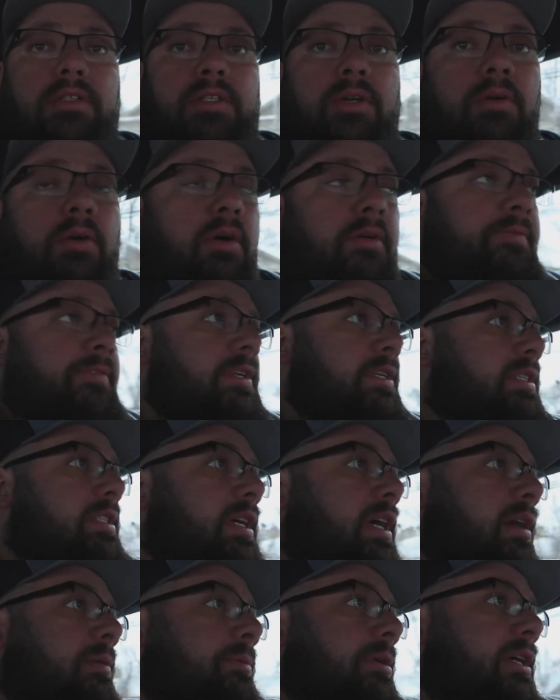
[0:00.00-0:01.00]
So off to
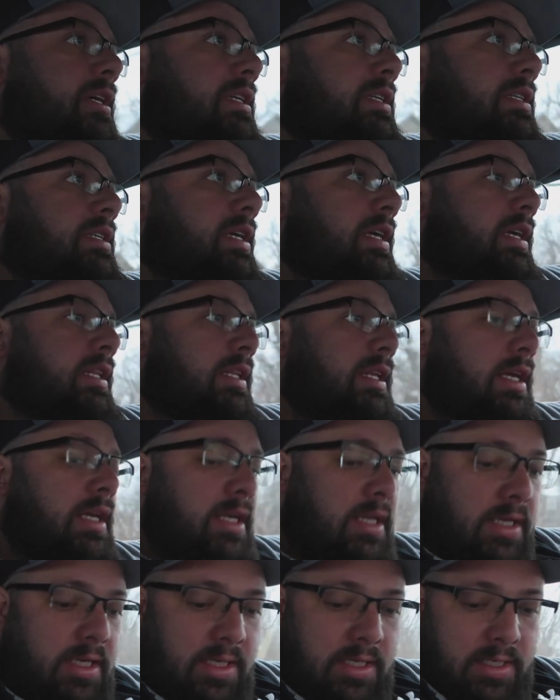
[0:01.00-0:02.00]
Starbucks, and
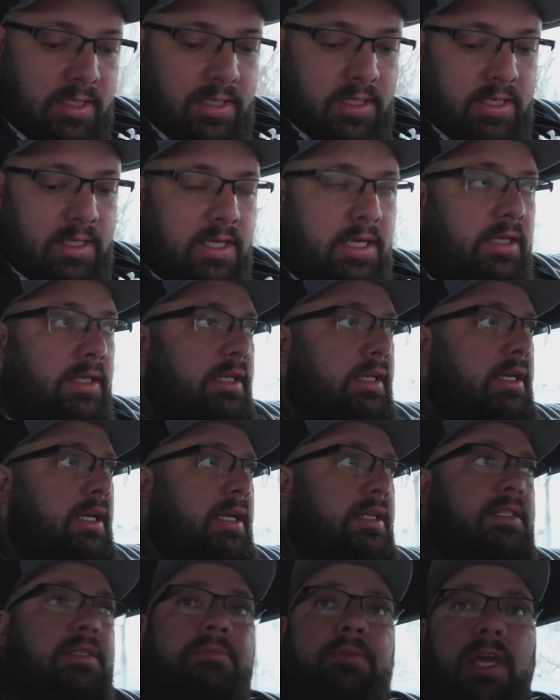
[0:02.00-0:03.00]
then I need to
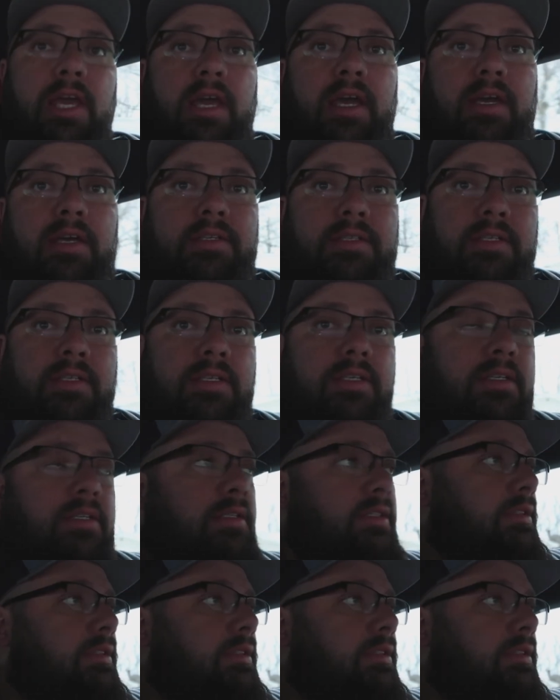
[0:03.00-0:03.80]
get some gas.